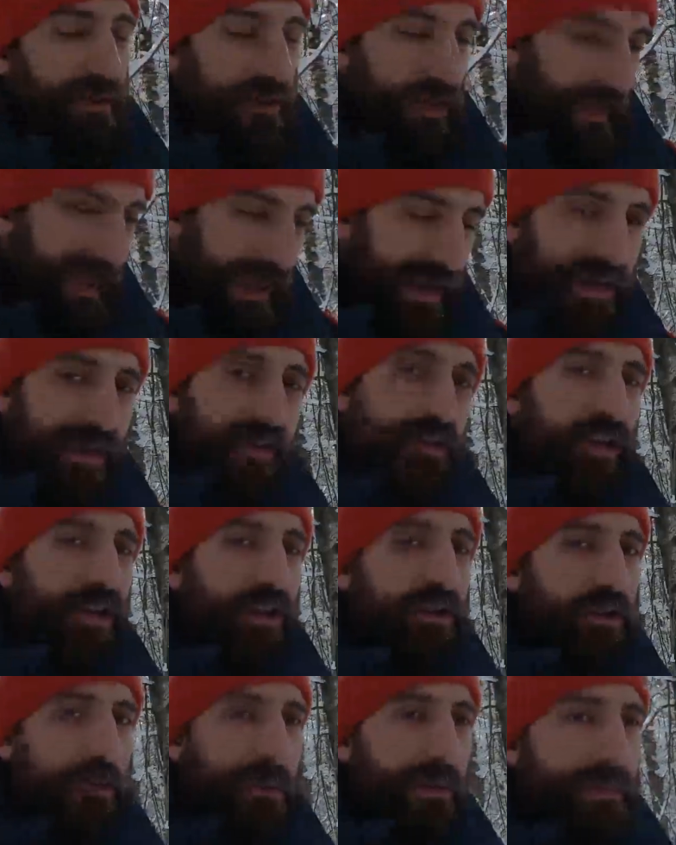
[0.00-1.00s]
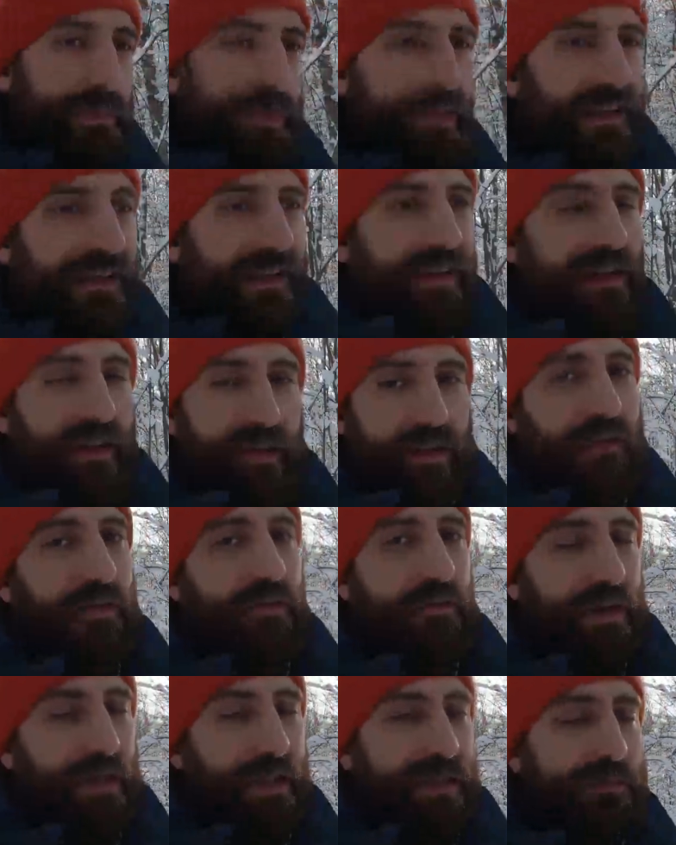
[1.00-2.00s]
Again, not a super big deal,
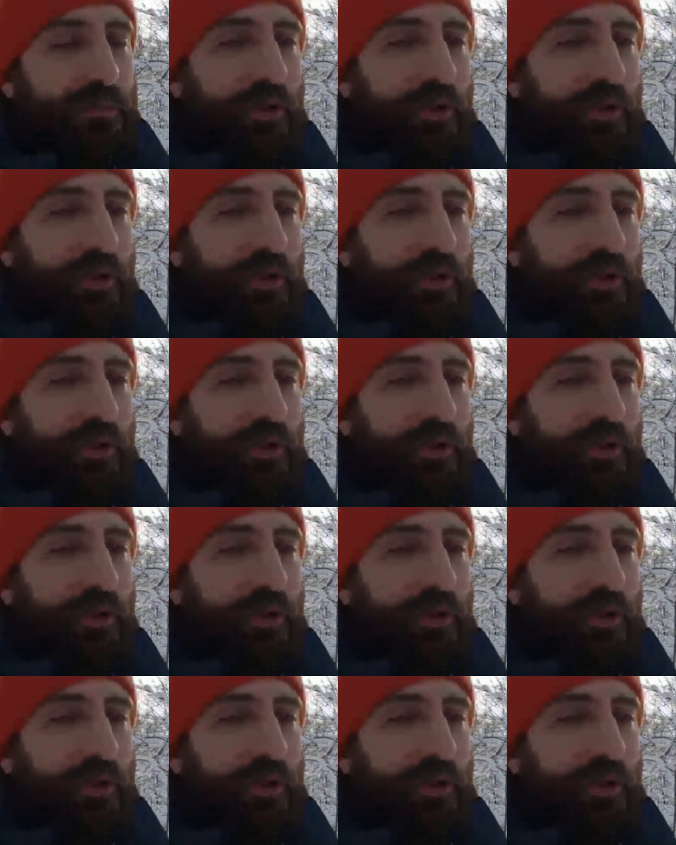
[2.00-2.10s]
really